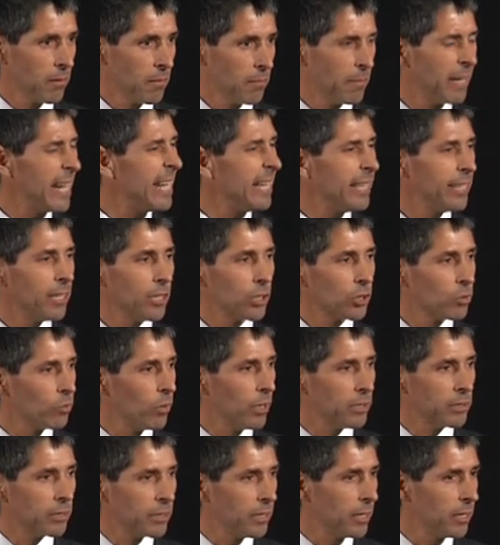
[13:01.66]
But 8 years
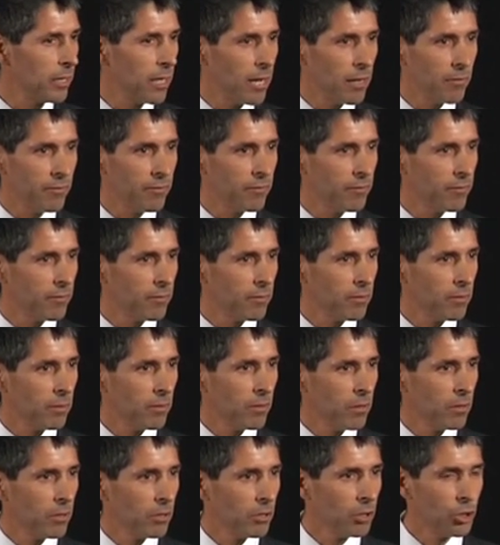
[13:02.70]
wasn't enough.
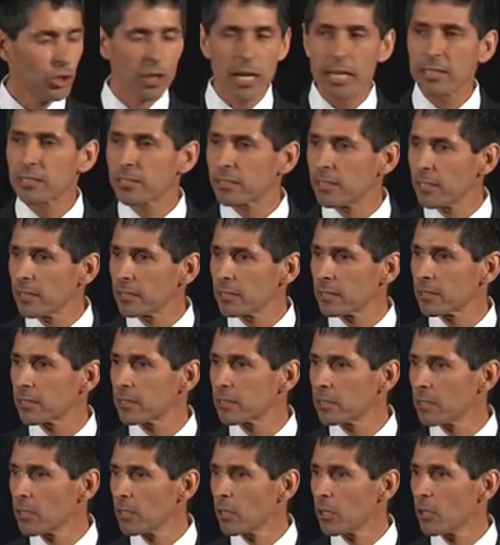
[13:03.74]
Justice
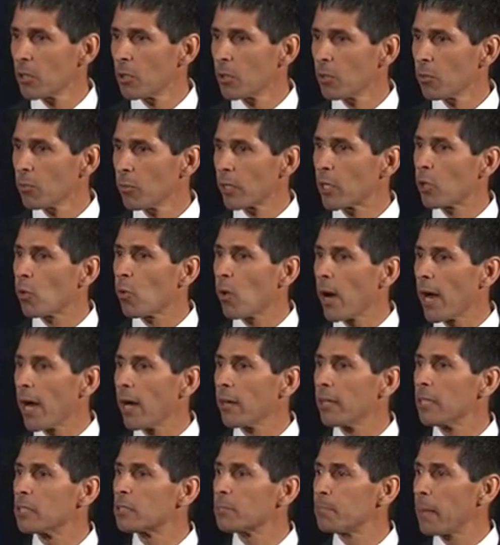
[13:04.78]

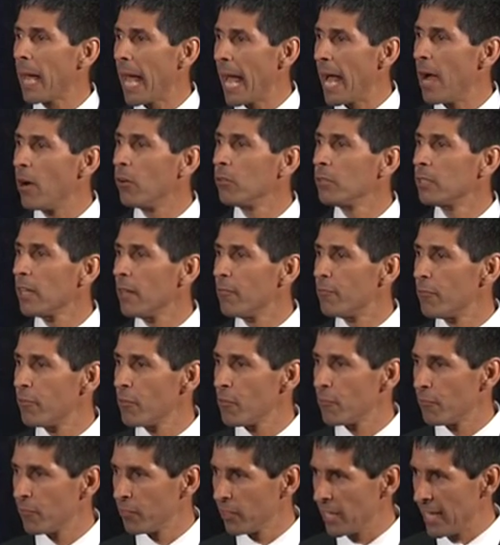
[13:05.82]
required its pound of
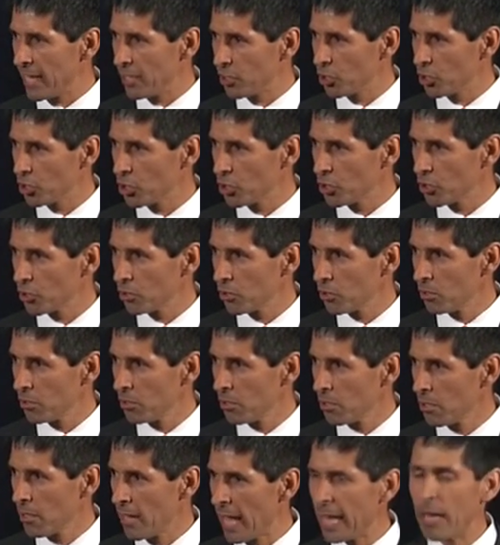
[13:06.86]
flesh,
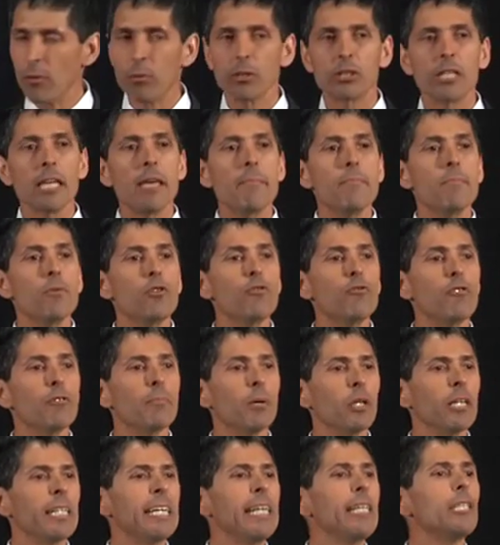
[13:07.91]
and it was
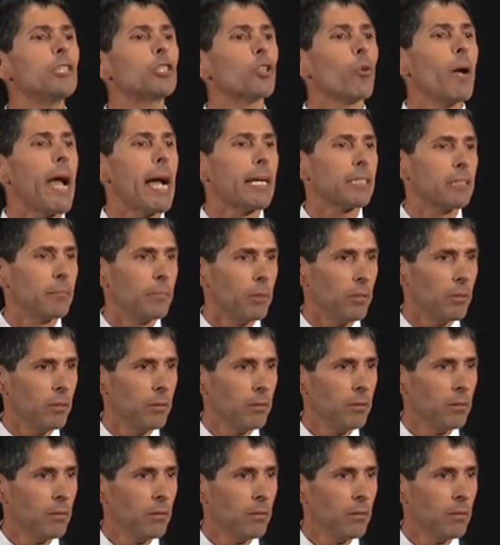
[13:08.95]
immovable and intractable.